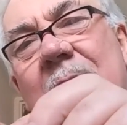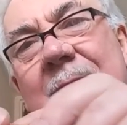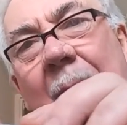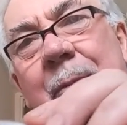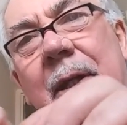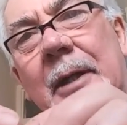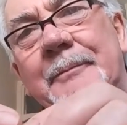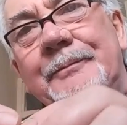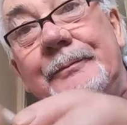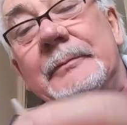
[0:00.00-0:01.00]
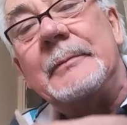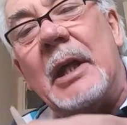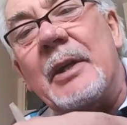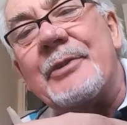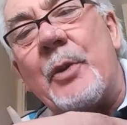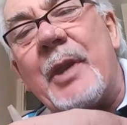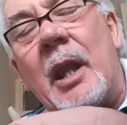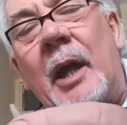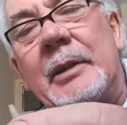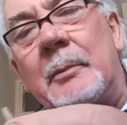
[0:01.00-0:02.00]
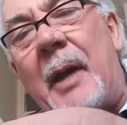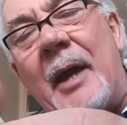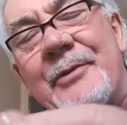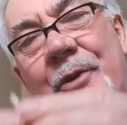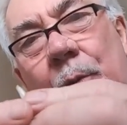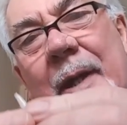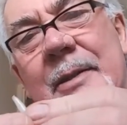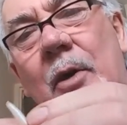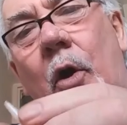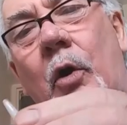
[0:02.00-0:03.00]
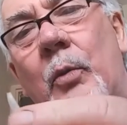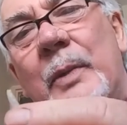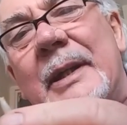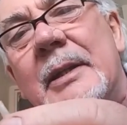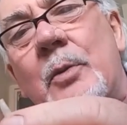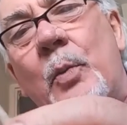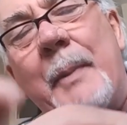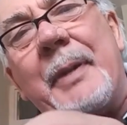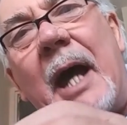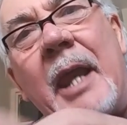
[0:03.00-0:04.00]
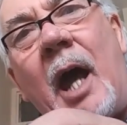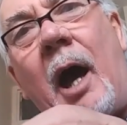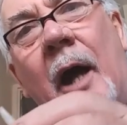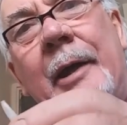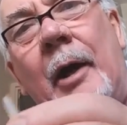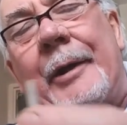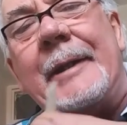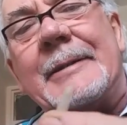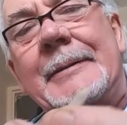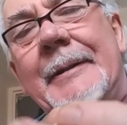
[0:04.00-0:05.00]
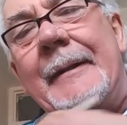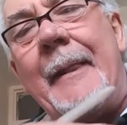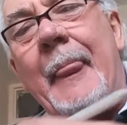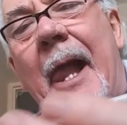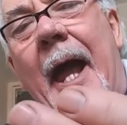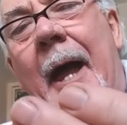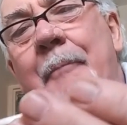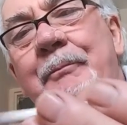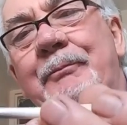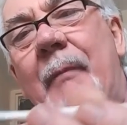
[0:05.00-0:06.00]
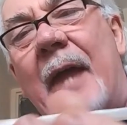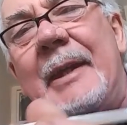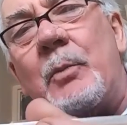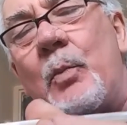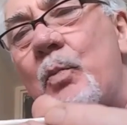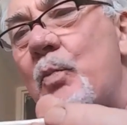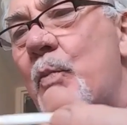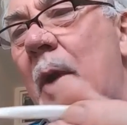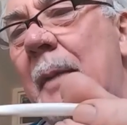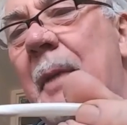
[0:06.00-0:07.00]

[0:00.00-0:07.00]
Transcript: an adapter so the line will pass through it, or we can whip an eye on it. I think what I